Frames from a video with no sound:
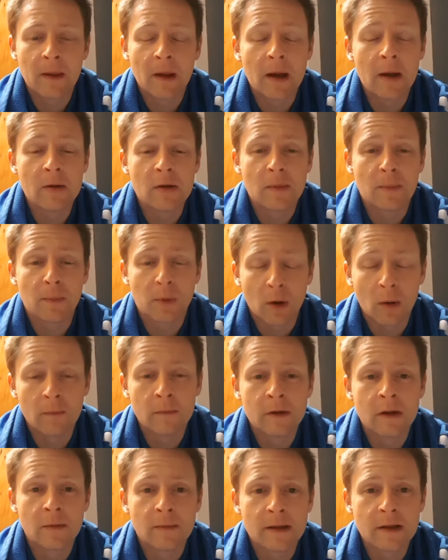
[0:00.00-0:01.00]
It was a
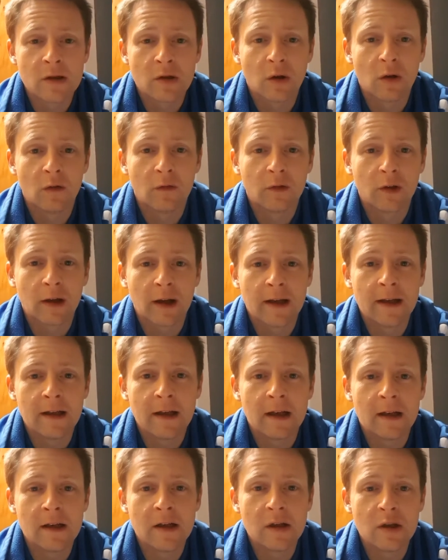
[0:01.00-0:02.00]
problem to be solved, okay,
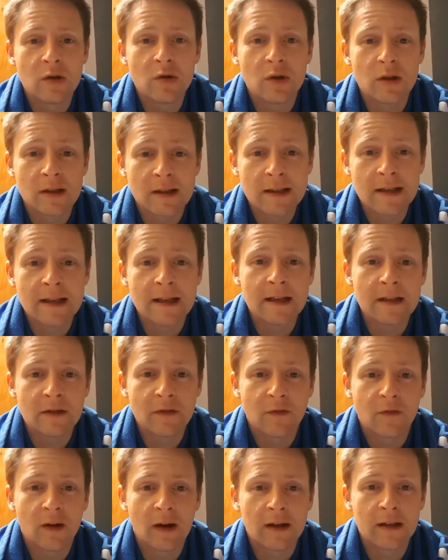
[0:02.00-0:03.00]
and you just need to
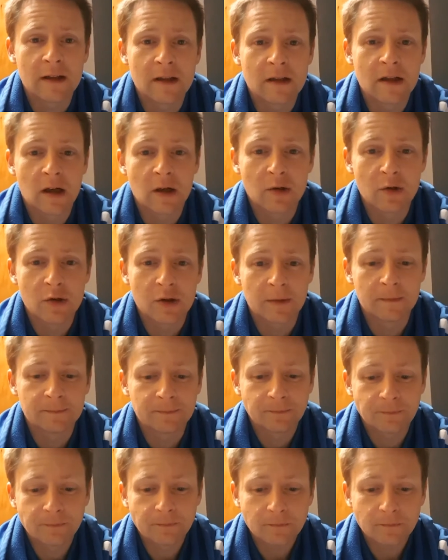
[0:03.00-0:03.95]
find a solution.